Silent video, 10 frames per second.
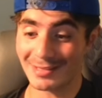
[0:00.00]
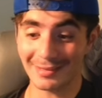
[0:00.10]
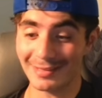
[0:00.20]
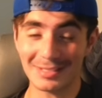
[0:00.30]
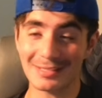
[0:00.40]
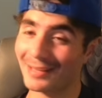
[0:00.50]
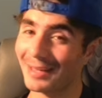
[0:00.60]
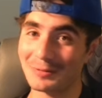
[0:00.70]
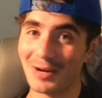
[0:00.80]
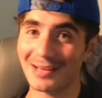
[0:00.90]
And this is
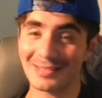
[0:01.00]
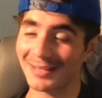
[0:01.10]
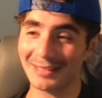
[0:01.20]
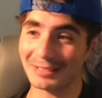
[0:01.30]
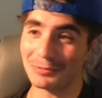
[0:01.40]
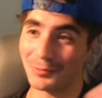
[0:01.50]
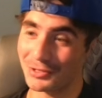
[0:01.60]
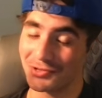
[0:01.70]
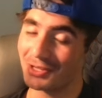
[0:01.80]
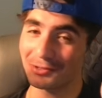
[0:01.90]
again why I say like when
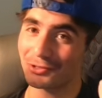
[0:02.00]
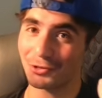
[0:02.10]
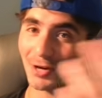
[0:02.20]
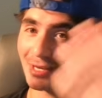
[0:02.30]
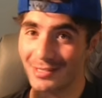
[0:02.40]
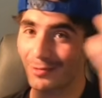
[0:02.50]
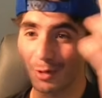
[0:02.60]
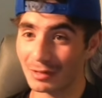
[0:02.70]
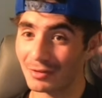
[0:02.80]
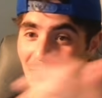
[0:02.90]
you see those crazy
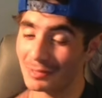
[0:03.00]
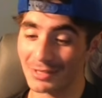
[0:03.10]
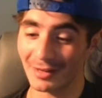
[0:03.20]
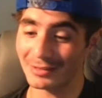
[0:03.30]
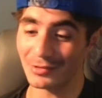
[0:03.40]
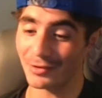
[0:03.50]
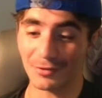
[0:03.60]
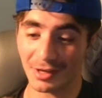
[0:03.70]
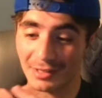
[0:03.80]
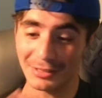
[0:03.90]
workflows, I'm telling you, they're
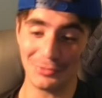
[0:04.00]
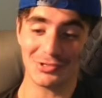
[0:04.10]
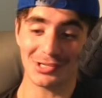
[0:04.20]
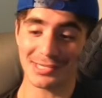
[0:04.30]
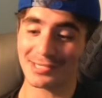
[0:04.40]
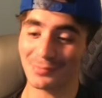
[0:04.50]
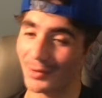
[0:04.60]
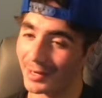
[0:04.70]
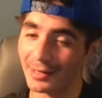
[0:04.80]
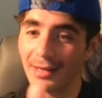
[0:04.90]
fucking useless.
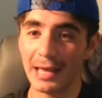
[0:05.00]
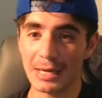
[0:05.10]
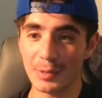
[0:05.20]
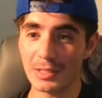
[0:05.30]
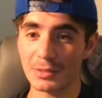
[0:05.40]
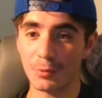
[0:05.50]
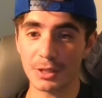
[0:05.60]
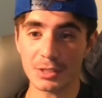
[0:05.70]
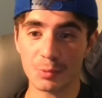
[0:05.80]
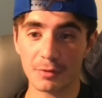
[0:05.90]
But anyways, what
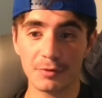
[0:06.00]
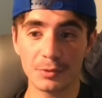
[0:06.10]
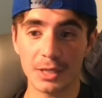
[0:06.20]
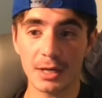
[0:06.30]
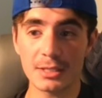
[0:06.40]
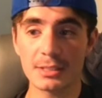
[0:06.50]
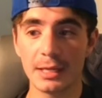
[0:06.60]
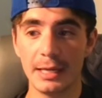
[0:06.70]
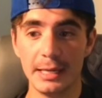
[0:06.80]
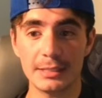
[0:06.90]
this workflow does
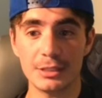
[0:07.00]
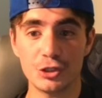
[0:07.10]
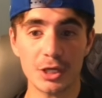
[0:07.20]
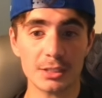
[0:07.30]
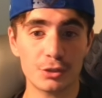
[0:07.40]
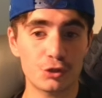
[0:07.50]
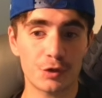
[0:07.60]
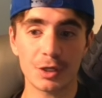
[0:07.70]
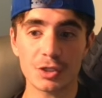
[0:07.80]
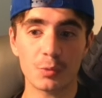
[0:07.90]
is it just
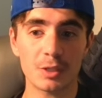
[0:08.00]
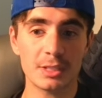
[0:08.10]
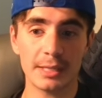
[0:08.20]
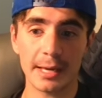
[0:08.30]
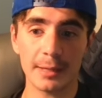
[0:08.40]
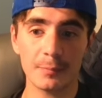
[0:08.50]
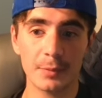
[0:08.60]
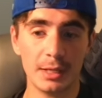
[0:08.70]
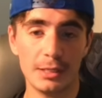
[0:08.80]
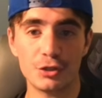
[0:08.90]
triggers once a day.
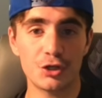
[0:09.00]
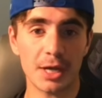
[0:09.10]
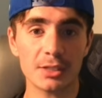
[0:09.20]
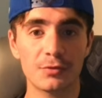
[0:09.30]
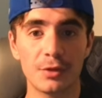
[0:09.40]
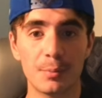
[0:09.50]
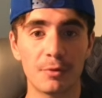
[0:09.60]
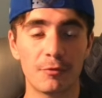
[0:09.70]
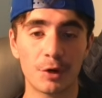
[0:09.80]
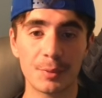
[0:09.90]
It checks for the
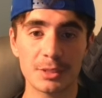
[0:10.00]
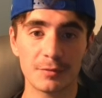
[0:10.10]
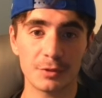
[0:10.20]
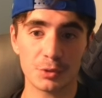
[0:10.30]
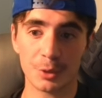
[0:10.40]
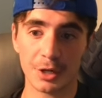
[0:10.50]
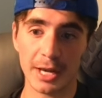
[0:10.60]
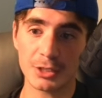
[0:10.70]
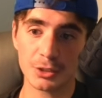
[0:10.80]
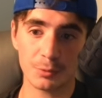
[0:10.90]
performance of the Twitter
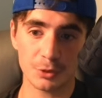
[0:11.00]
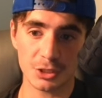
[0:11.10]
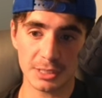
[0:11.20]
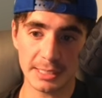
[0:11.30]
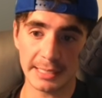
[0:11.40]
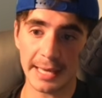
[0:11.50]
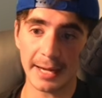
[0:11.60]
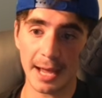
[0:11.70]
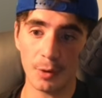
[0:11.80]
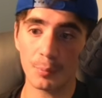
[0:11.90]
agent, which is the
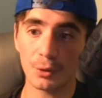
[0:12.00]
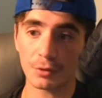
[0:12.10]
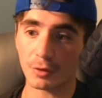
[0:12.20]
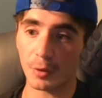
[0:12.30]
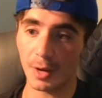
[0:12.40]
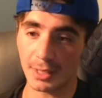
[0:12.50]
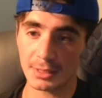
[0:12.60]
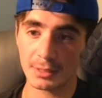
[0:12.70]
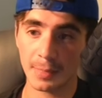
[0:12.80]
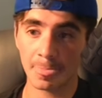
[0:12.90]
get output
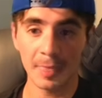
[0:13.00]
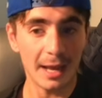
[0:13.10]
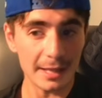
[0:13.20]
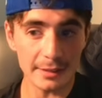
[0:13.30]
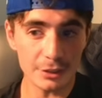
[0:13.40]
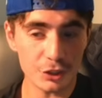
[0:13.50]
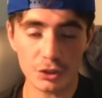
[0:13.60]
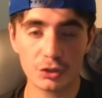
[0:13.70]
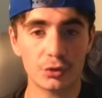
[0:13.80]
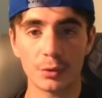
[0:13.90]
request. And then it just
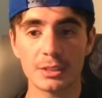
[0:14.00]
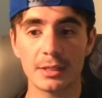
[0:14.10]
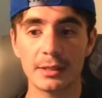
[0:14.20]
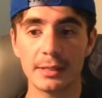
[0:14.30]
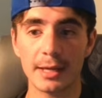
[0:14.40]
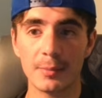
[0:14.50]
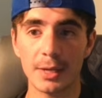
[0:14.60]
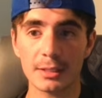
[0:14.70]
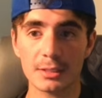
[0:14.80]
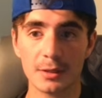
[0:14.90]
stores it in the
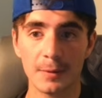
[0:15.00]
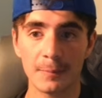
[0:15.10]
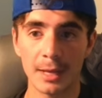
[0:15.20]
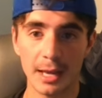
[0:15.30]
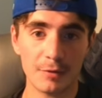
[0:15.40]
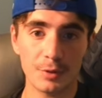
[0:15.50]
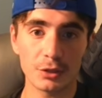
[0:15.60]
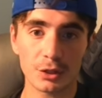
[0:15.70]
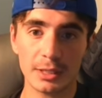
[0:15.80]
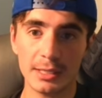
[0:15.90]
database. And if we
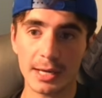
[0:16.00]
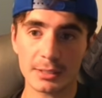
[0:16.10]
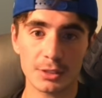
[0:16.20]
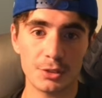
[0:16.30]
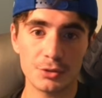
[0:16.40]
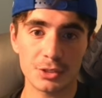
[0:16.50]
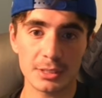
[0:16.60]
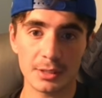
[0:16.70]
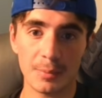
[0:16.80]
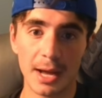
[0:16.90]
look at the executions
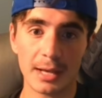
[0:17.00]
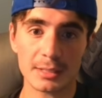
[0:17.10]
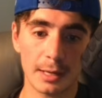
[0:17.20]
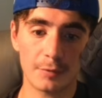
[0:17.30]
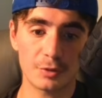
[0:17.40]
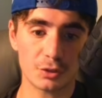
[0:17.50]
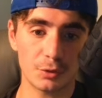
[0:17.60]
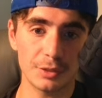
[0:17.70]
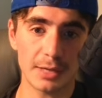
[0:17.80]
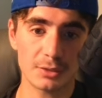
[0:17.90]
in the past, and if we
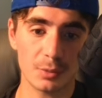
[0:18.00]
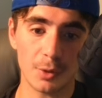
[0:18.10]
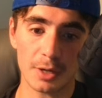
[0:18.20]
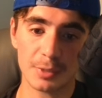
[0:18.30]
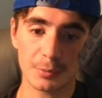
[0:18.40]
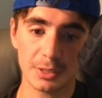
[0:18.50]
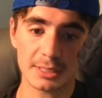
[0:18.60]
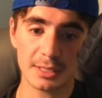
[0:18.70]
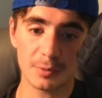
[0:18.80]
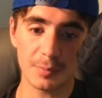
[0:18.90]
scroll down to the bottom here, we can
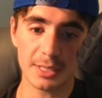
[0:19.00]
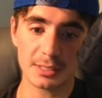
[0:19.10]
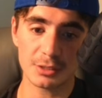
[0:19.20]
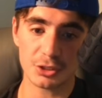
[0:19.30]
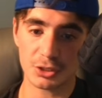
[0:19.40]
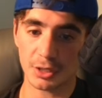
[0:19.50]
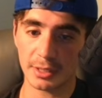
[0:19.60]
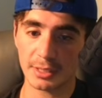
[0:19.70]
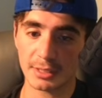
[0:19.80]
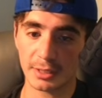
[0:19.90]
see that we basically just started
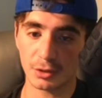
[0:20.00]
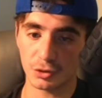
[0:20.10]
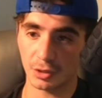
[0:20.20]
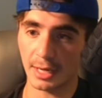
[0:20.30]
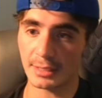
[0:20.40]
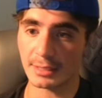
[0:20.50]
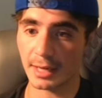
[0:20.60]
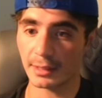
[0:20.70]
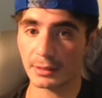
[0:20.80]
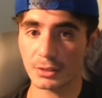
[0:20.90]
this thing on July
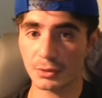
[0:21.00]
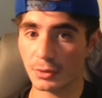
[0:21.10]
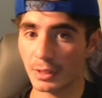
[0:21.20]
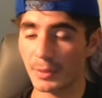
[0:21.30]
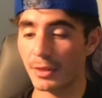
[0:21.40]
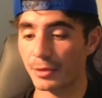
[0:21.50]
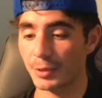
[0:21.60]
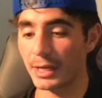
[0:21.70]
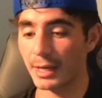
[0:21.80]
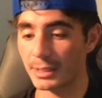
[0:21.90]
2nd. So it's only been
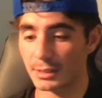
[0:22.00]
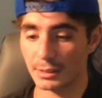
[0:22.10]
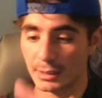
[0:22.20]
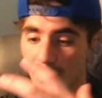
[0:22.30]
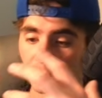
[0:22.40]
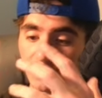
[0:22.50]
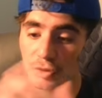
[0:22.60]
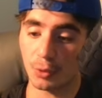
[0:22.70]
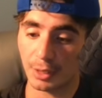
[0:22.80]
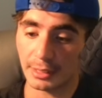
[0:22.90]
3 days of
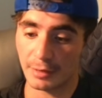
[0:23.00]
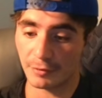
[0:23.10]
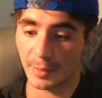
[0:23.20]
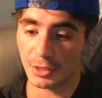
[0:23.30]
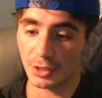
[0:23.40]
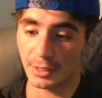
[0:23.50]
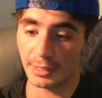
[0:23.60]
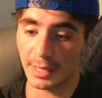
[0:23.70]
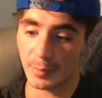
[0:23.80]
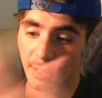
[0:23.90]
storing information in the
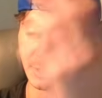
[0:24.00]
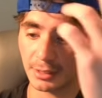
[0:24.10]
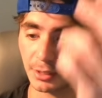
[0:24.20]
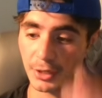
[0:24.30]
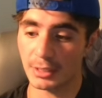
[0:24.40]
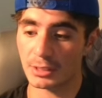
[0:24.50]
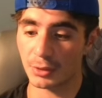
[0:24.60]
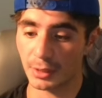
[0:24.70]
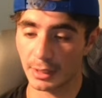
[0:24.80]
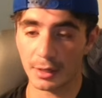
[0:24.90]
database and it already is
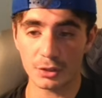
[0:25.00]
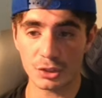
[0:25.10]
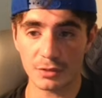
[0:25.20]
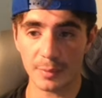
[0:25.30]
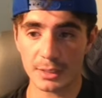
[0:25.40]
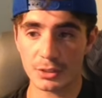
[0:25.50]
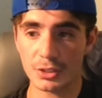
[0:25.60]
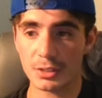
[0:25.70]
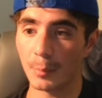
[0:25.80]
storing like hundreds of messages.